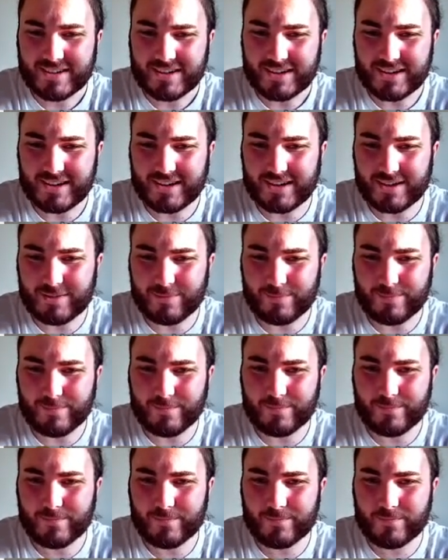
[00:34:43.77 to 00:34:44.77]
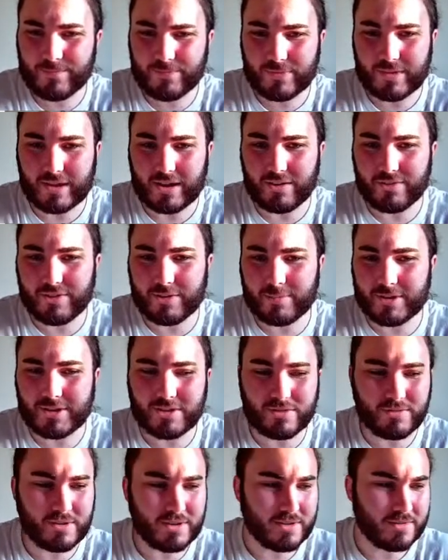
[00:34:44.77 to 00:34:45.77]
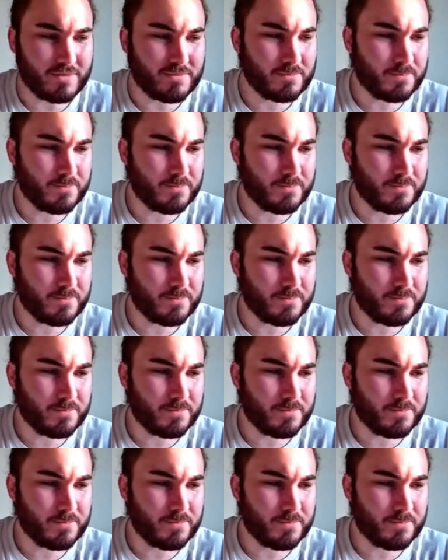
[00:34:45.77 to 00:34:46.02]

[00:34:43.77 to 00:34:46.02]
How have they been doing?